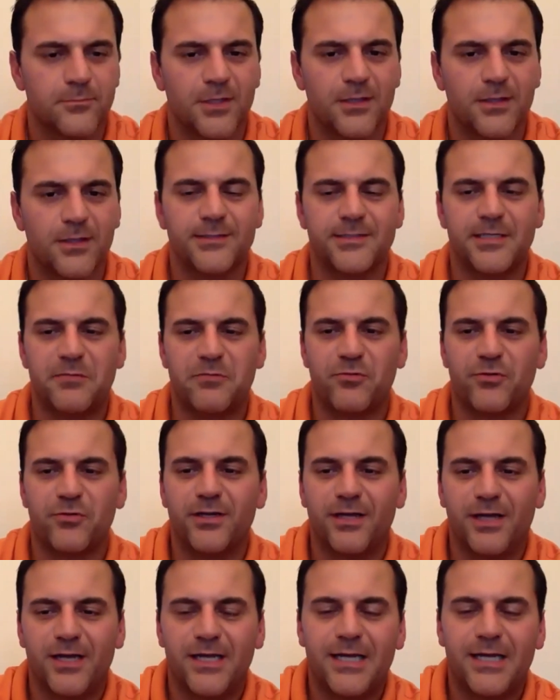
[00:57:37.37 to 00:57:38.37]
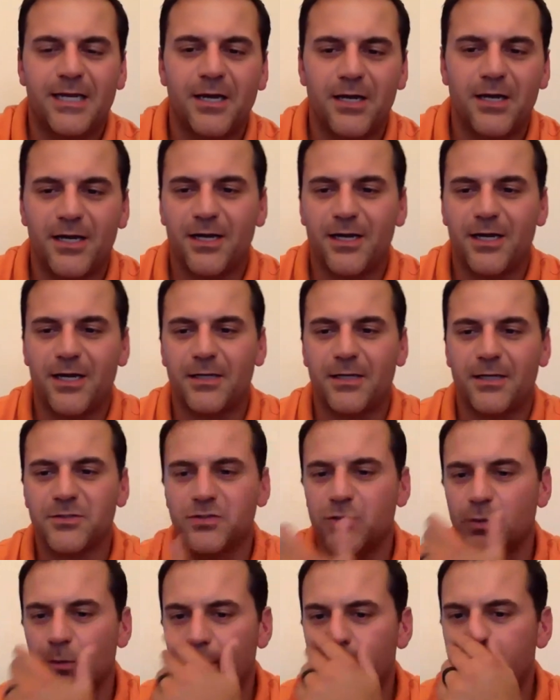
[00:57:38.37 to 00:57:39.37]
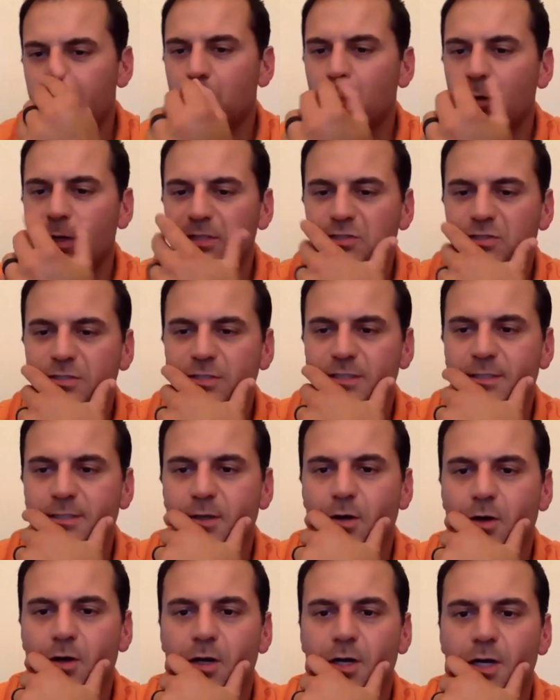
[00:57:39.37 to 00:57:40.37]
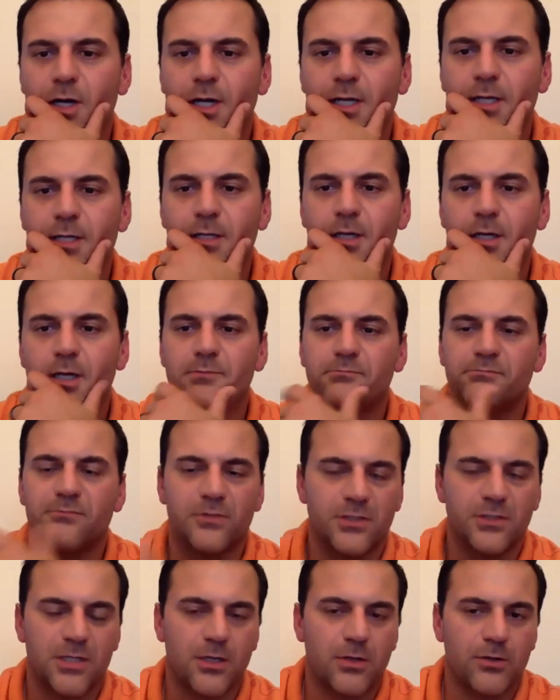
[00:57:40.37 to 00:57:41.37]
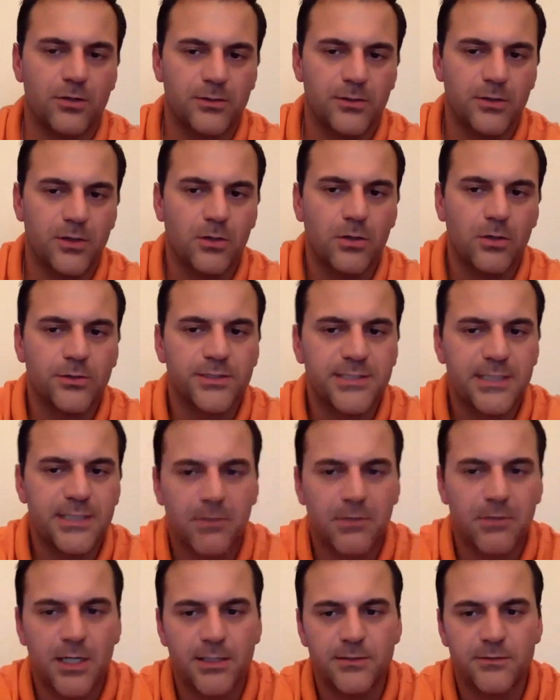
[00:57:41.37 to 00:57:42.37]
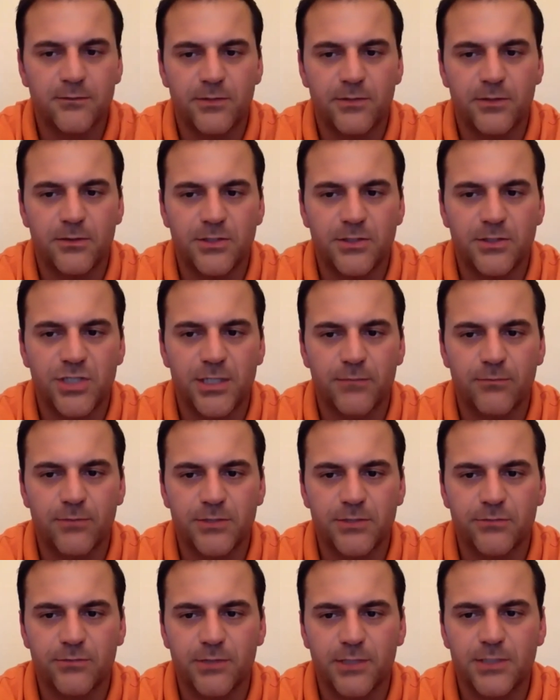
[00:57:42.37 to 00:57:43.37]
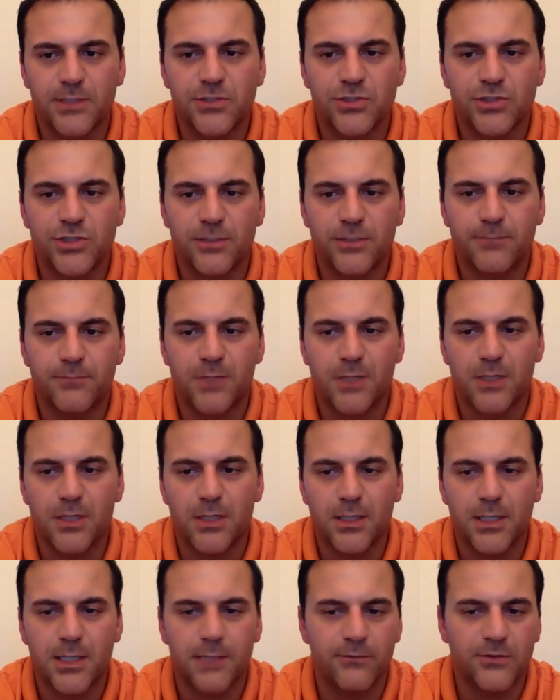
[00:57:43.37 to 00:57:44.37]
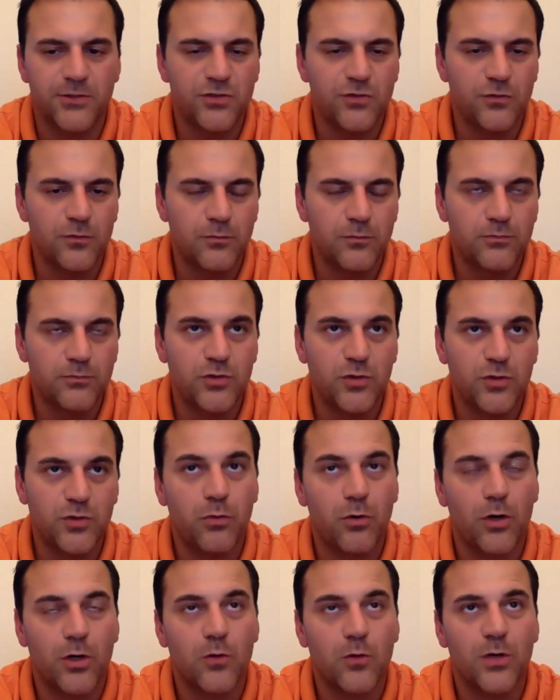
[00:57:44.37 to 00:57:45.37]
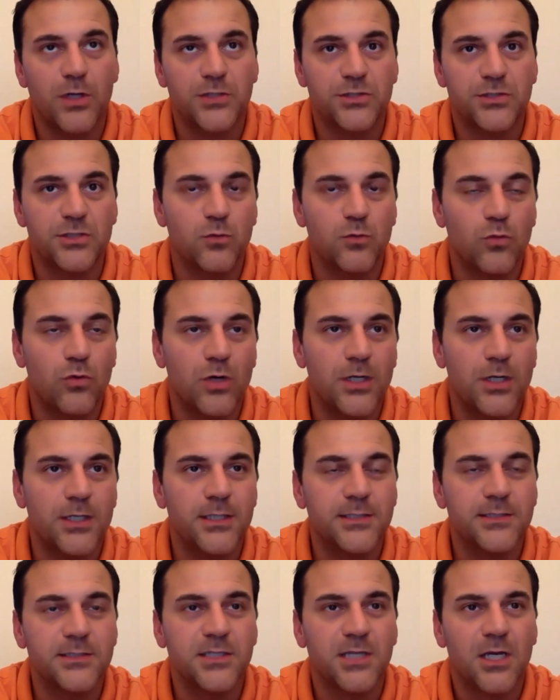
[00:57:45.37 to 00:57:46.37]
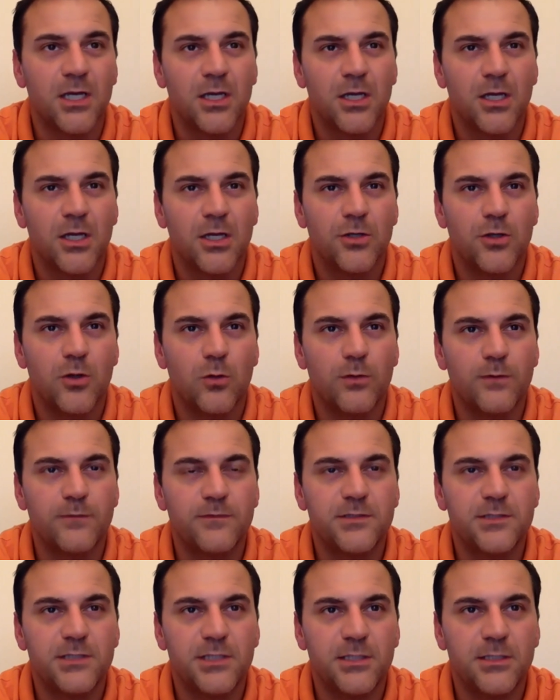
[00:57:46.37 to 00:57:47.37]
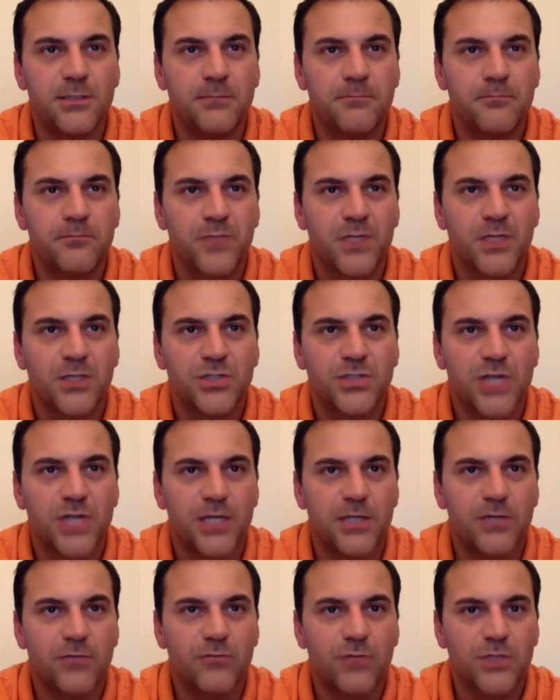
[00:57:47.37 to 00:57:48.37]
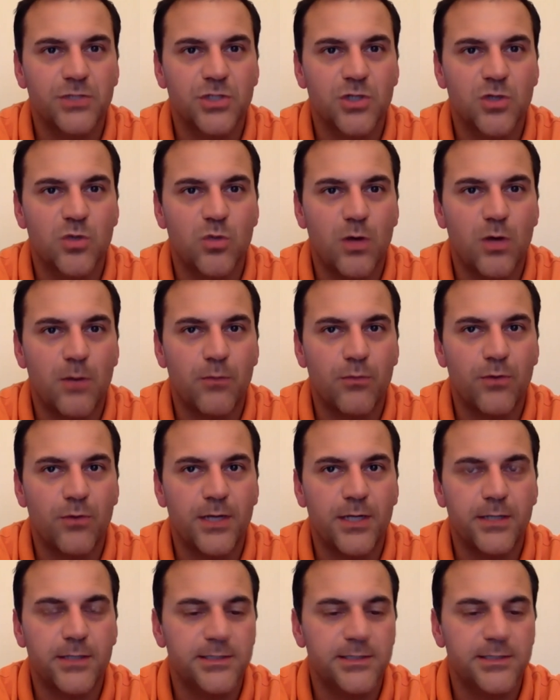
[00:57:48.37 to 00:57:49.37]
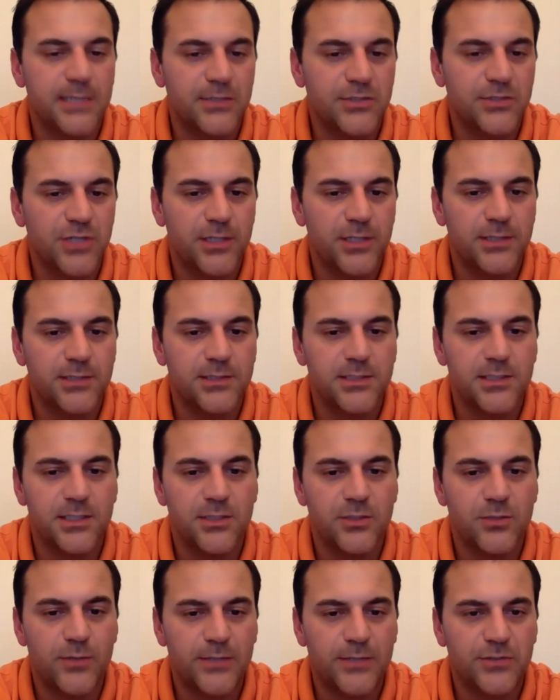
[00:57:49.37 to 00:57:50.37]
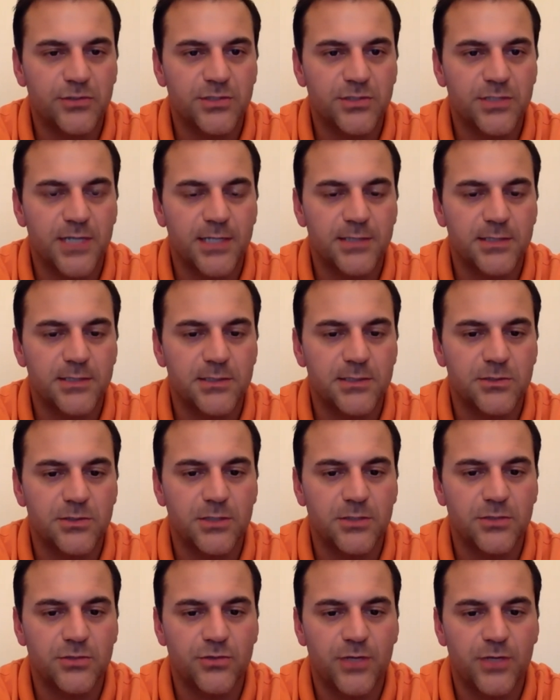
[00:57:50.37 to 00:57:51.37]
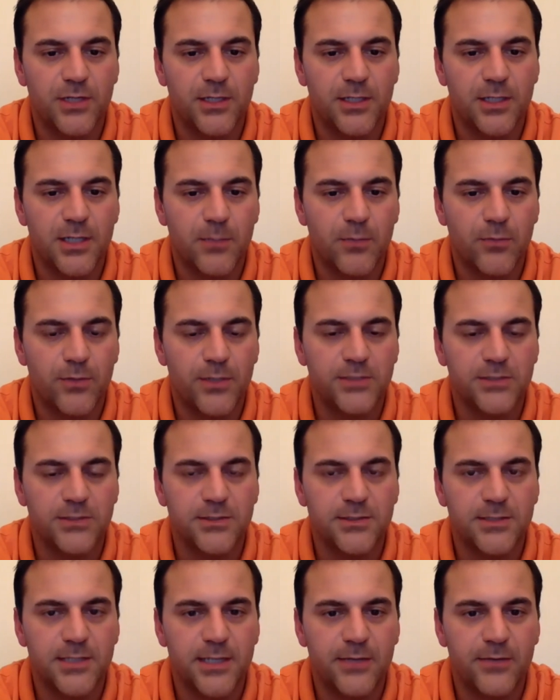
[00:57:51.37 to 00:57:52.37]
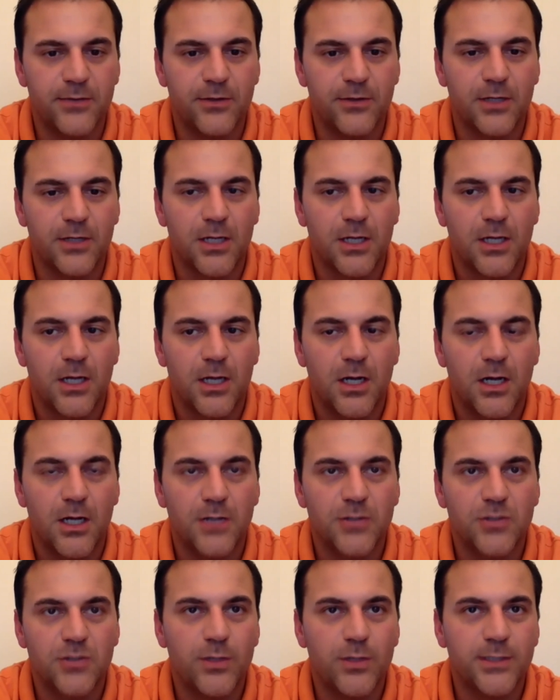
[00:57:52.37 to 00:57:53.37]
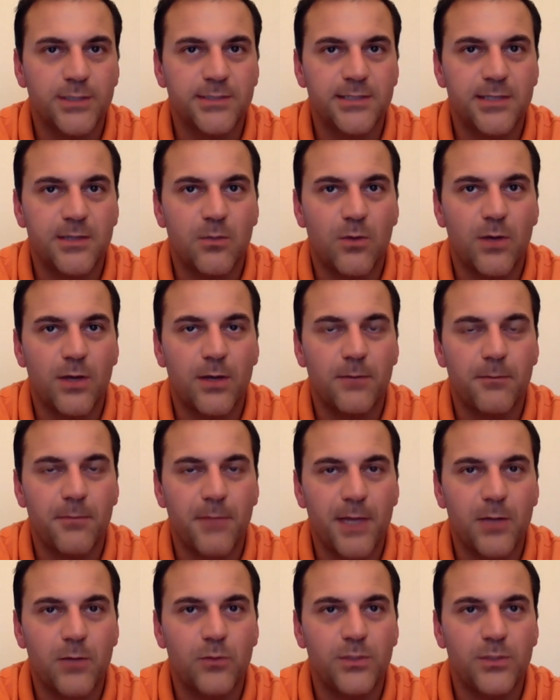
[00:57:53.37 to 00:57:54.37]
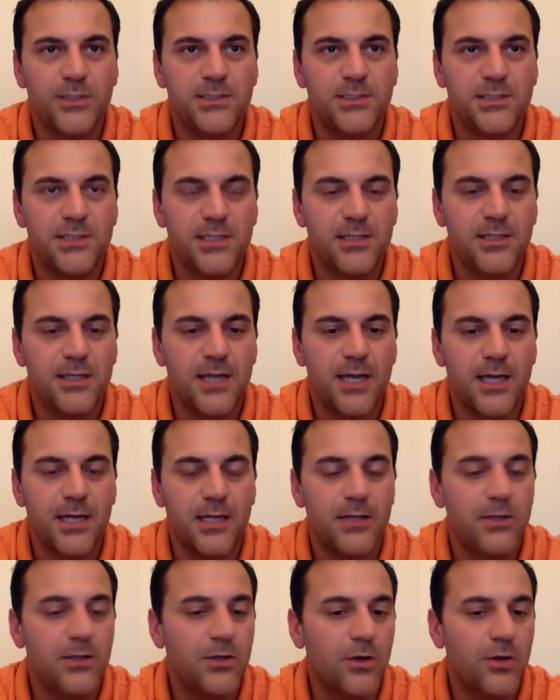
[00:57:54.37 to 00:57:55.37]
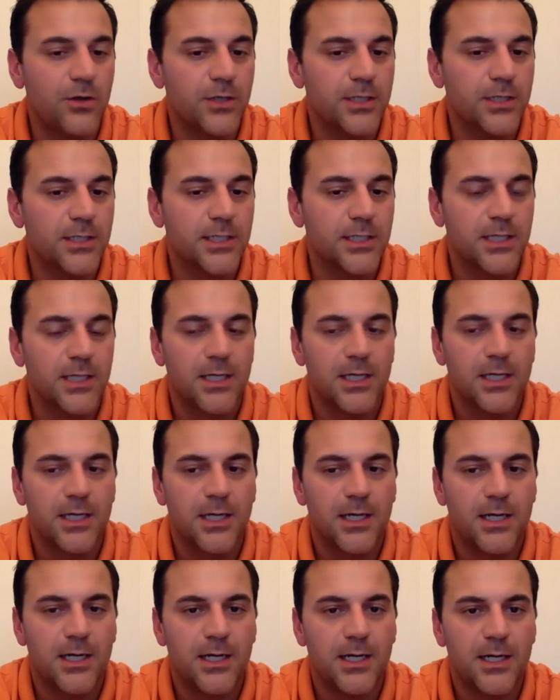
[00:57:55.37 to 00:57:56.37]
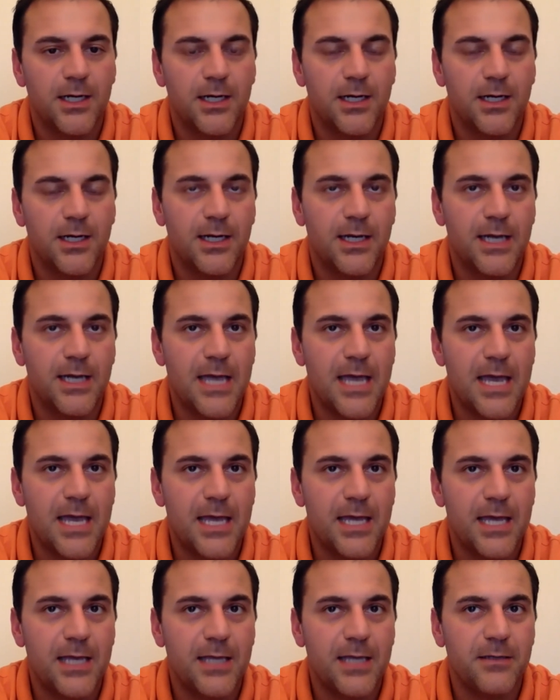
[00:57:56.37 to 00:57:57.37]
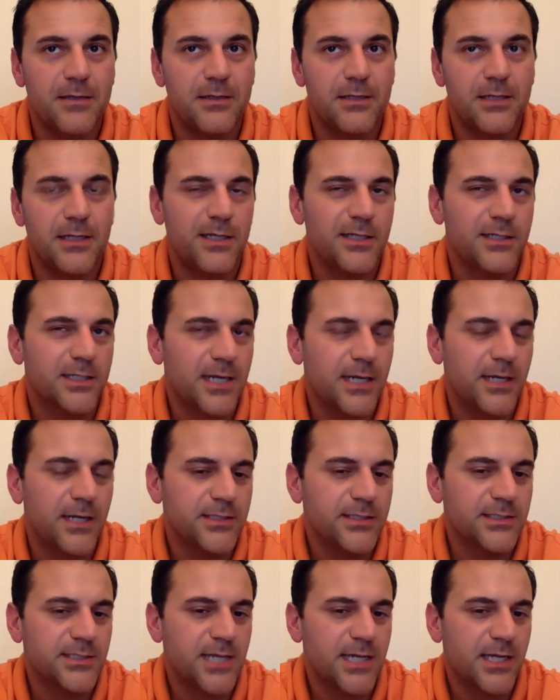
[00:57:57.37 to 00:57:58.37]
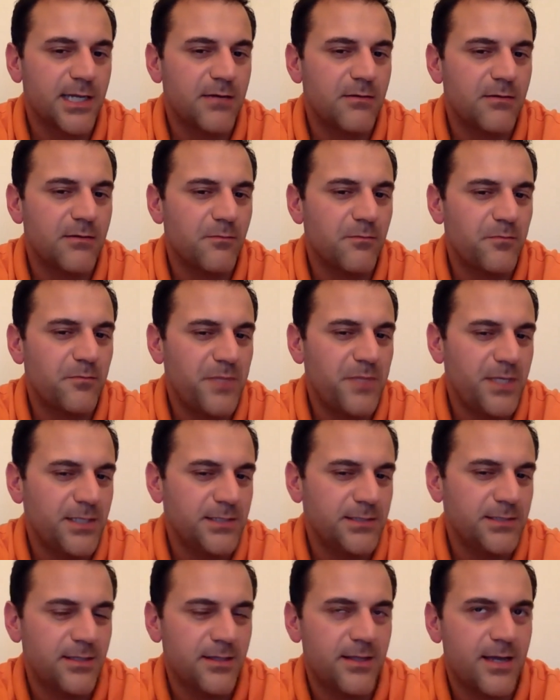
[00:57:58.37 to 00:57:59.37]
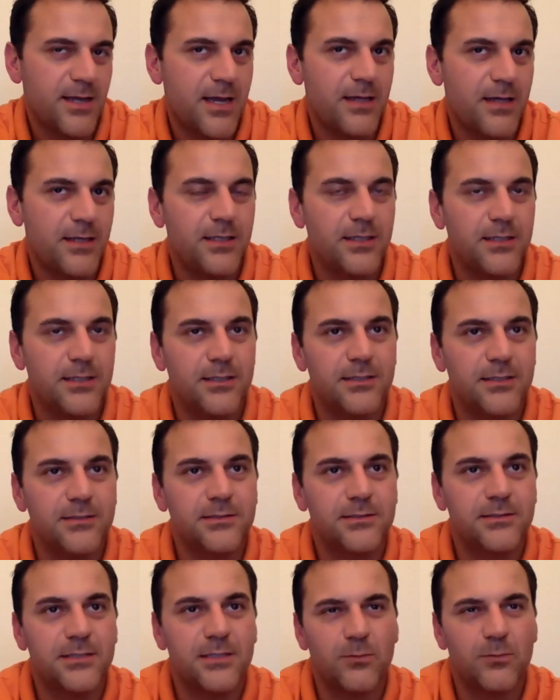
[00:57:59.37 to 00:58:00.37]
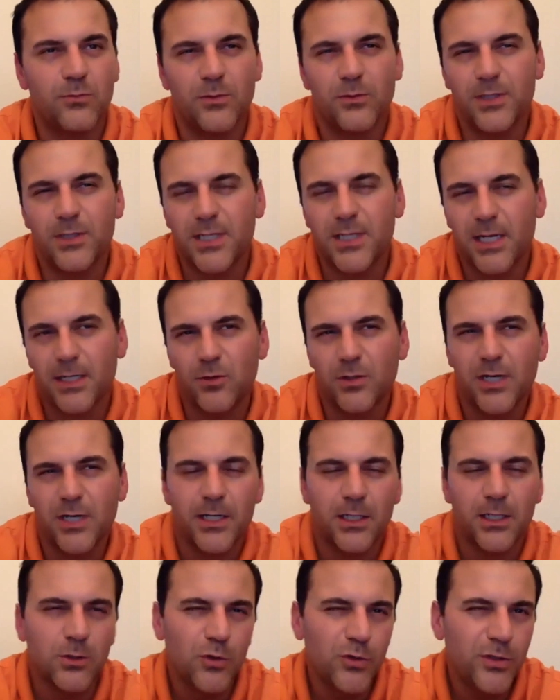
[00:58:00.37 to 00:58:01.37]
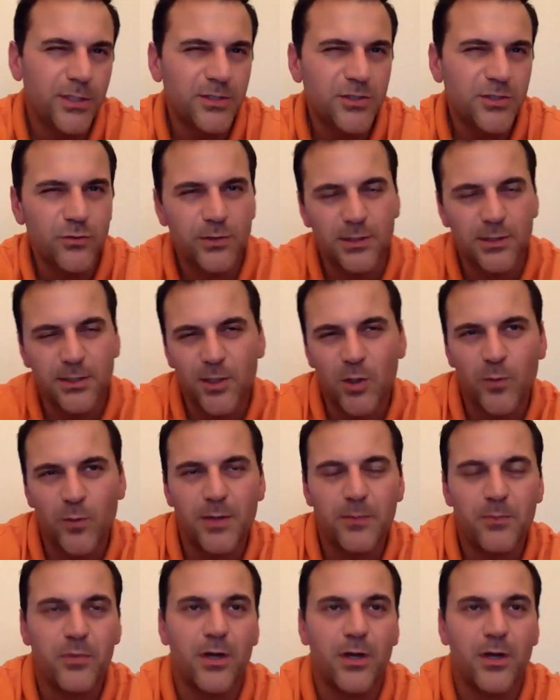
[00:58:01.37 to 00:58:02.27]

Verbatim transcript: Thanks, Anne-Marie. Uh, so another question on uh, kind of along the same lines of the, the China-Russia relationship, uh, kind of a two two-part question. One is, you know, we've seen China and Russia cooperate in the South China Sea and do exercises and, and training and operations together. Yeah. Uh, to what extent might, might we see that in the Arctic? Uh, and and that kind of the second piece to that is, and we kind of, you kind of alluded to it a little bit,